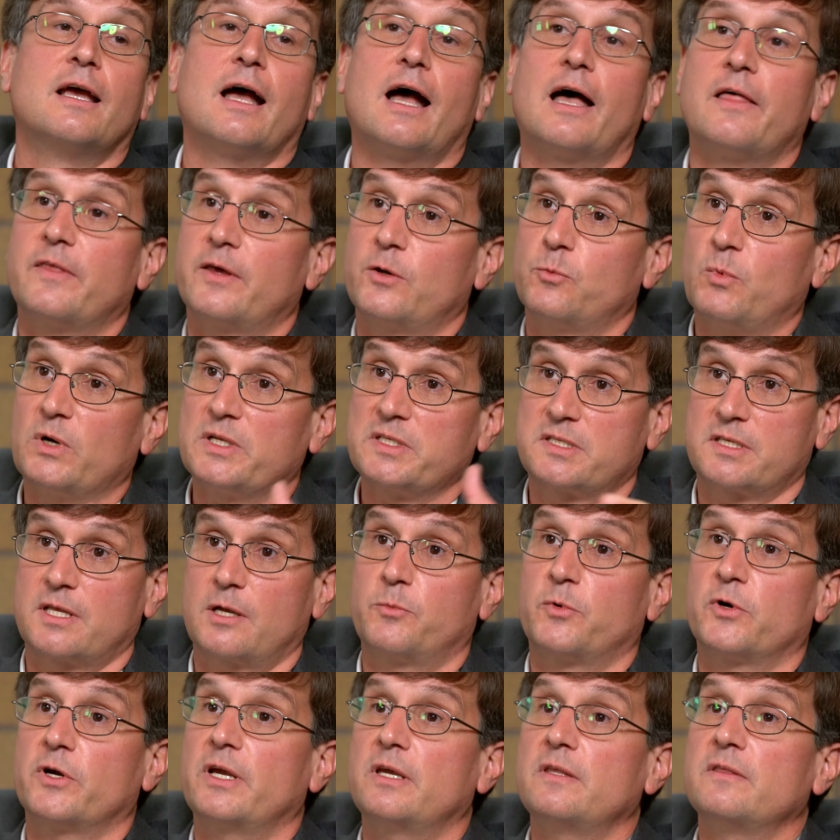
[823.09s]
And then once they
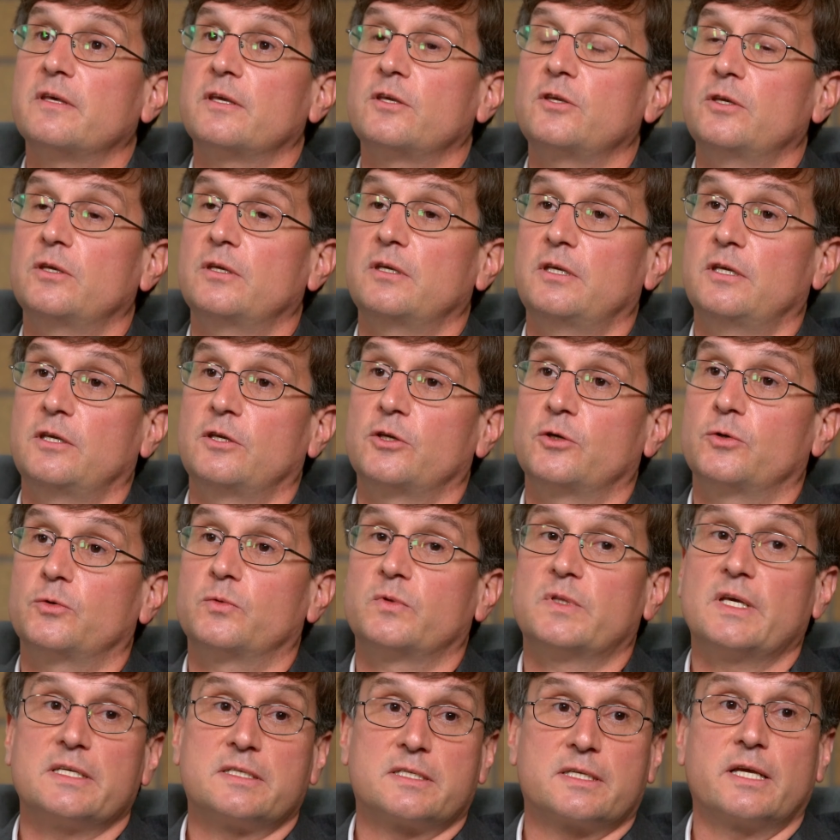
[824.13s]
were in the EU,
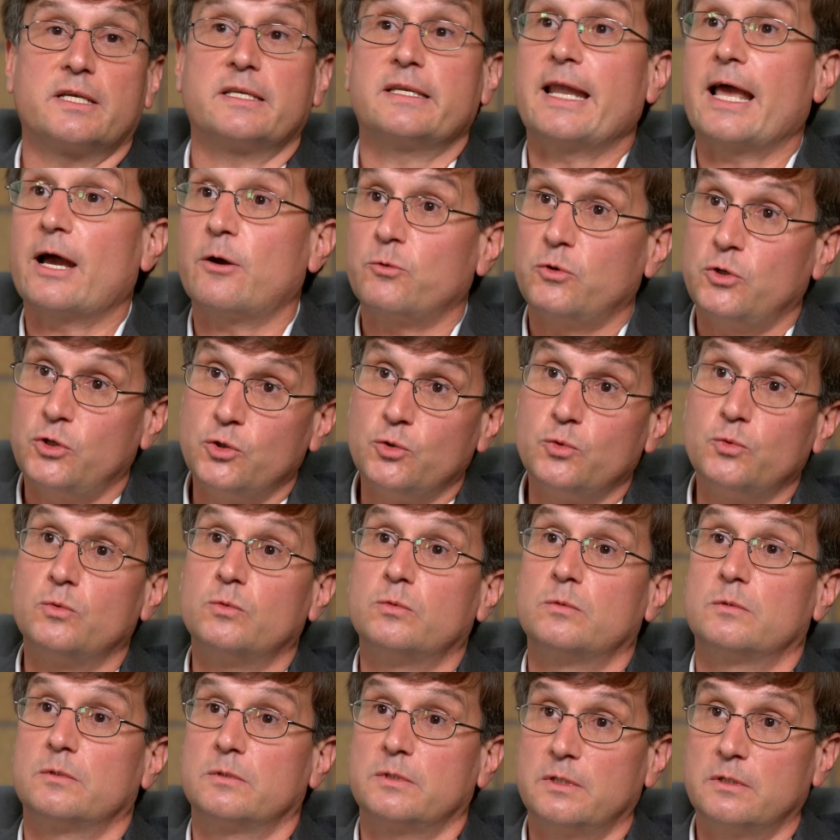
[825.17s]
they said, now
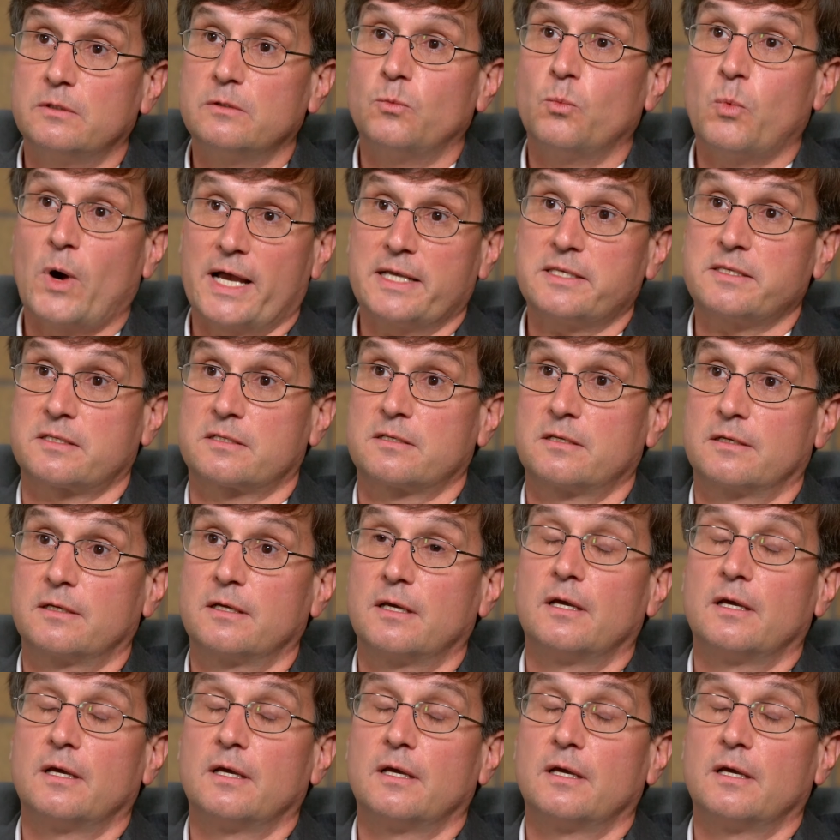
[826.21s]
you, West,